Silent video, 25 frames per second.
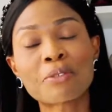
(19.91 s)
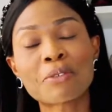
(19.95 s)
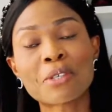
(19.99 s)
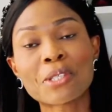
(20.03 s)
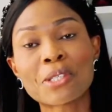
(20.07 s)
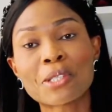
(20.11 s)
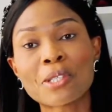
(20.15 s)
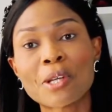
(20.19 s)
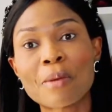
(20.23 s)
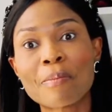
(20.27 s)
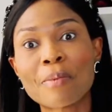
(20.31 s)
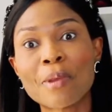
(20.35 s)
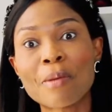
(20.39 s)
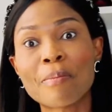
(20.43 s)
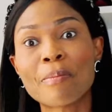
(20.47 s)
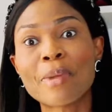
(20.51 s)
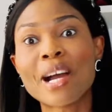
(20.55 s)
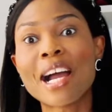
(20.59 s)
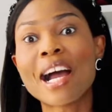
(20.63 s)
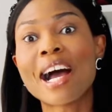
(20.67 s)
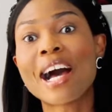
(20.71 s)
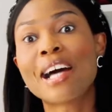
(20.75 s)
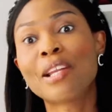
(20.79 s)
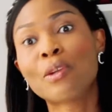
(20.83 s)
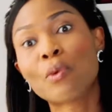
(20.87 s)
for stopping
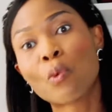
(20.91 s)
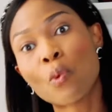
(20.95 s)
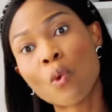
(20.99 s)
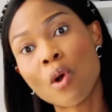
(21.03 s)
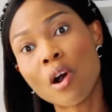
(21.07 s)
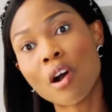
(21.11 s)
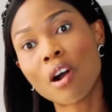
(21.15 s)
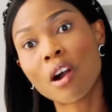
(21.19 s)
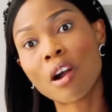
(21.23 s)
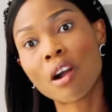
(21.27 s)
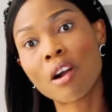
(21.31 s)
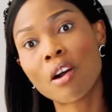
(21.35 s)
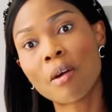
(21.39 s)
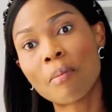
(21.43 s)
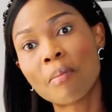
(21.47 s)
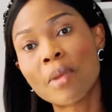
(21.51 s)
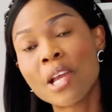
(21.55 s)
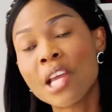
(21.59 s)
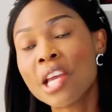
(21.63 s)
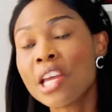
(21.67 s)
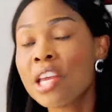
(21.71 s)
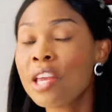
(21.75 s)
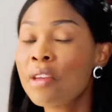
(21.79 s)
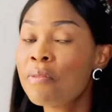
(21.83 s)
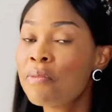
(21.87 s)
by and welcome.
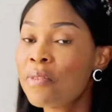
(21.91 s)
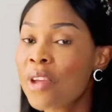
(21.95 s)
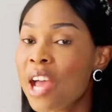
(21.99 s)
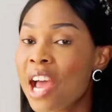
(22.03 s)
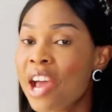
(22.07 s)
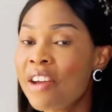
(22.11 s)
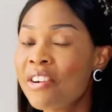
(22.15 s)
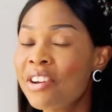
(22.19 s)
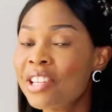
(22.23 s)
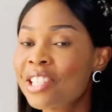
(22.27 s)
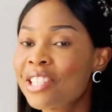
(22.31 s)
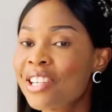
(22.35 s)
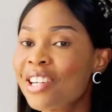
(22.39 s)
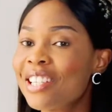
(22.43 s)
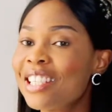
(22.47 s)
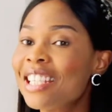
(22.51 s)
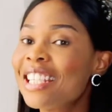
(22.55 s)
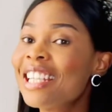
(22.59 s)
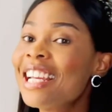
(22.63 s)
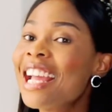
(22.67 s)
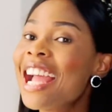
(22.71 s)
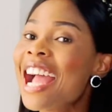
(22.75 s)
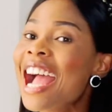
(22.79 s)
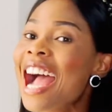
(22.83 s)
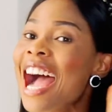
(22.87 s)
If you are returning,